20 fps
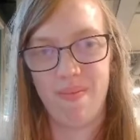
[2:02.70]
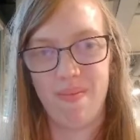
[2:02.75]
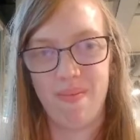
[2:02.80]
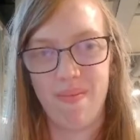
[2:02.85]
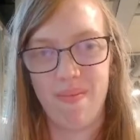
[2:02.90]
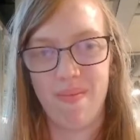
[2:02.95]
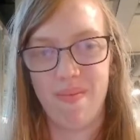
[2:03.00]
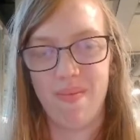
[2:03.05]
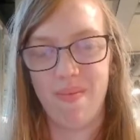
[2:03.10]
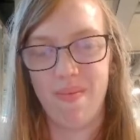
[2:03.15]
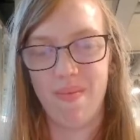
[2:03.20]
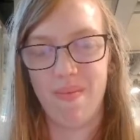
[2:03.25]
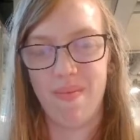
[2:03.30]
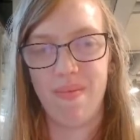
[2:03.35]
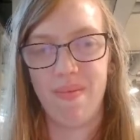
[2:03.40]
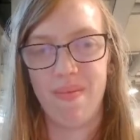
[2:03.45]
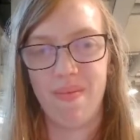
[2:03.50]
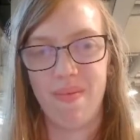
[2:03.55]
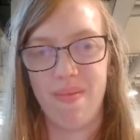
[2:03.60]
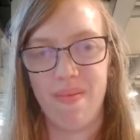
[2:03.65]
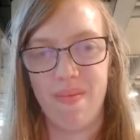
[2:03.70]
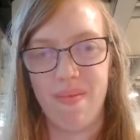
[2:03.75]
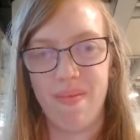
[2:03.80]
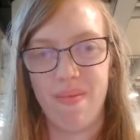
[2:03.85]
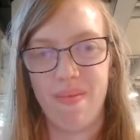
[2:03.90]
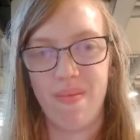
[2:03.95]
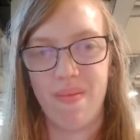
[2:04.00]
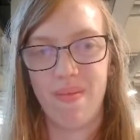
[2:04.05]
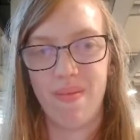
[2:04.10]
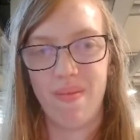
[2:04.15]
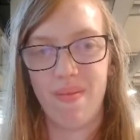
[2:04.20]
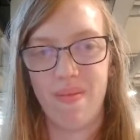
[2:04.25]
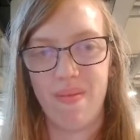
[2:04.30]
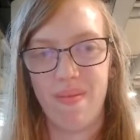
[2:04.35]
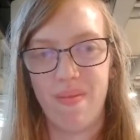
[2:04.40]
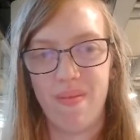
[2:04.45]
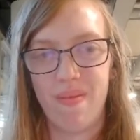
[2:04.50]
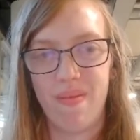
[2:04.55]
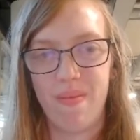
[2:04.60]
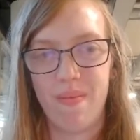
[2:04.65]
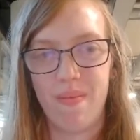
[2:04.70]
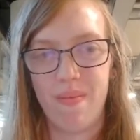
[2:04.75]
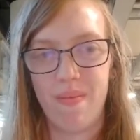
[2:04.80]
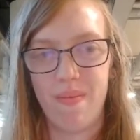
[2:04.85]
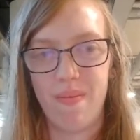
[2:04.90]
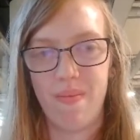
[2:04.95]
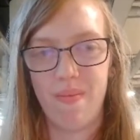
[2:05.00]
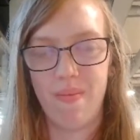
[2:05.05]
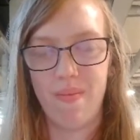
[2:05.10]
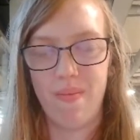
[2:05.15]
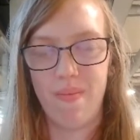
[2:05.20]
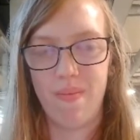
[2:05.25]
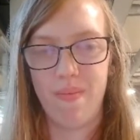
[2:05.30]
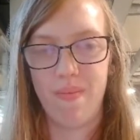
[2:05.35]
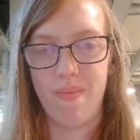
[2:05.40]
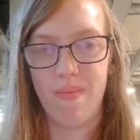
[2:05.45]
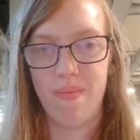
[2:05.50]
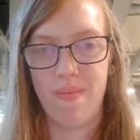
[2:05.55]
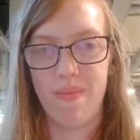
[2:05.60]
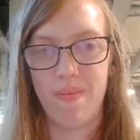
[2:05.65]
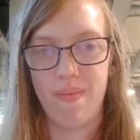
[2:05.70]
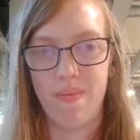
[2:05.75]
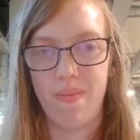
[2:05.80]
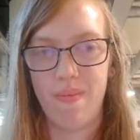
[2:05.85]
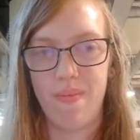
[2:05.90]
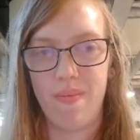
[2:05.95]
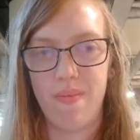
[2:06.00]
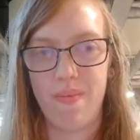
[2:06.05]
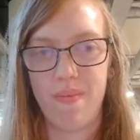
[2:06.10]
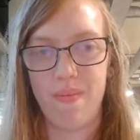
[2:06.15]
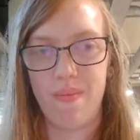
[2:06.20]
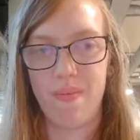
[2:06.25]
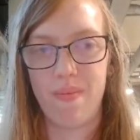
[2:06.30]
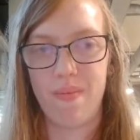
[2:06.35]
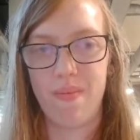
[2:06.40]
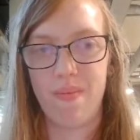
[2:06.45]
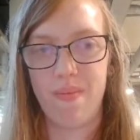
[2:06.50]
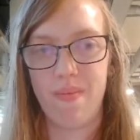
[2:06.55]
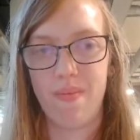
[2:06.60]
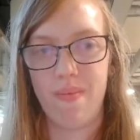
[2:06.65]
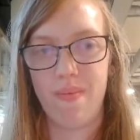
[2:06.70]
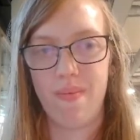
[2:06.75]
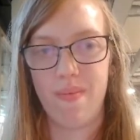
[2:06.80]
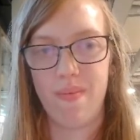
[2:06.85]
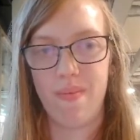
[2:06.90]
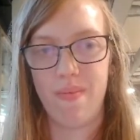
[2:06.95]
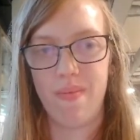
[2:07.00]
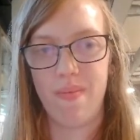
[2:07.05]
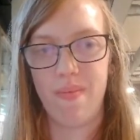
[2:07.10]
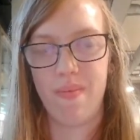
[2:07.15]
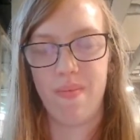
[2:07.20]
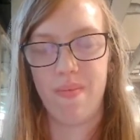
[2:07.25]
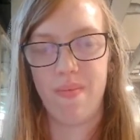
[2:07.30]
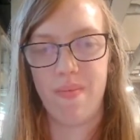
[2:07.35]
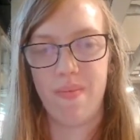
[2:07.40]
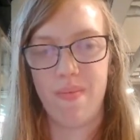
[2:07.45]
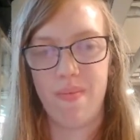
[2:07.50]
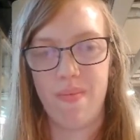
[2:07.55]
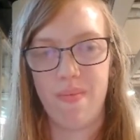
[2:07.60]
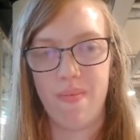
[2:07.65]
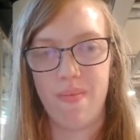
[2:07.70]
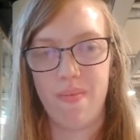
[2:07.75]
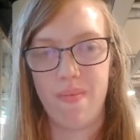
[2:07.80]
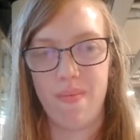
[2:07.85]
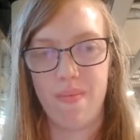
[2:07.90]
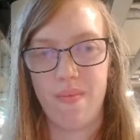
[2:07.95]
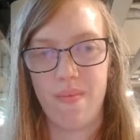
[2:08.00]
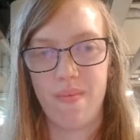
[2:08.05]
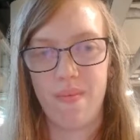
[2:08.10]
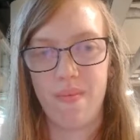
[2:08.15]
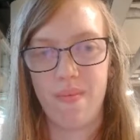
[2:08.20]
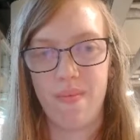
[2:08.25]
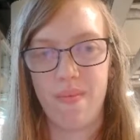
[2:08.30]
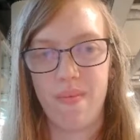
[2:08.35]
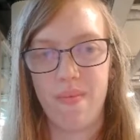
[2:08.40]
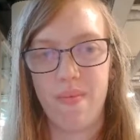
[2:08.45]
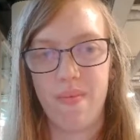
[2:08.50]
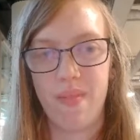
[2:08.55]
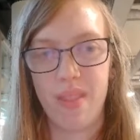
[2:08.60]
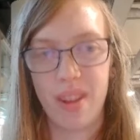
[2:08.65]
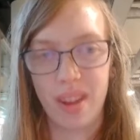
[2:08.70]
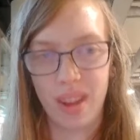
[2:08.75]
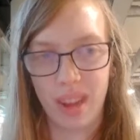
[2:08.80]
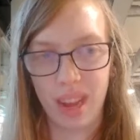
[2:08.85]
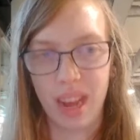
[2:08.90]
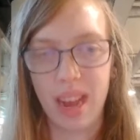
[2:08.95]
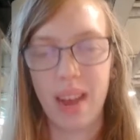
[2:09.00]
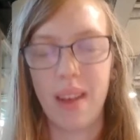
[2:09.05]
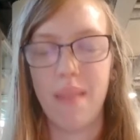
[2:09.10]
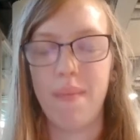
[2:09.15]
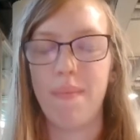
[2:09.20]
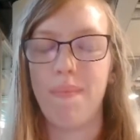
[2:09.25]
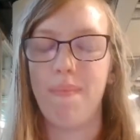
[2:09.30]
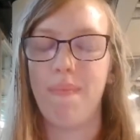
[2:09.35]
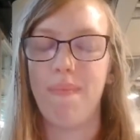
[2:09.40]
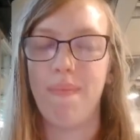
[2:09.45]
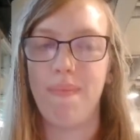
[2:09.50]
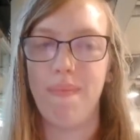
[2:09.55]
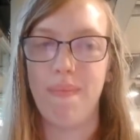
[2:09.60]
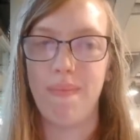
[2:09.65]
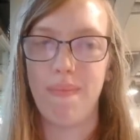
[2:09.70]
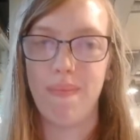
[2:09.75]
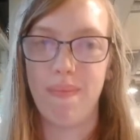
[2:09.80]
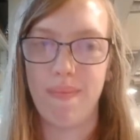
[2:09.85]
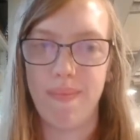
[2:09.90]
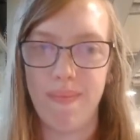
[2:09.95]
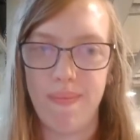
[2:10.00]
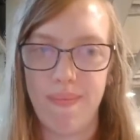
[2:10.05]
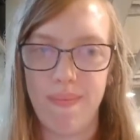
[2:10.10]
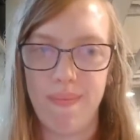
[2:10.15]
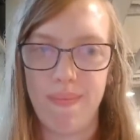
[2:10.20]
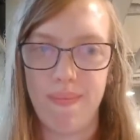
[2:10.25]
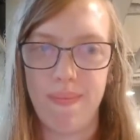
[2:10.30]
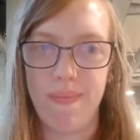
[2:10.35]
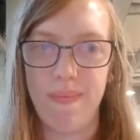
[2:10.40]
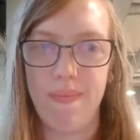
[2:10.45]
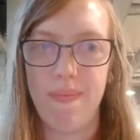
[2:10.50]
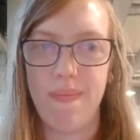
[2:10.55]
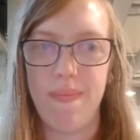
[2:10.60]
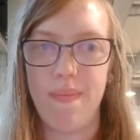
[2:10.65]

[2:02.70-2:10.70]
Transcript: (silent)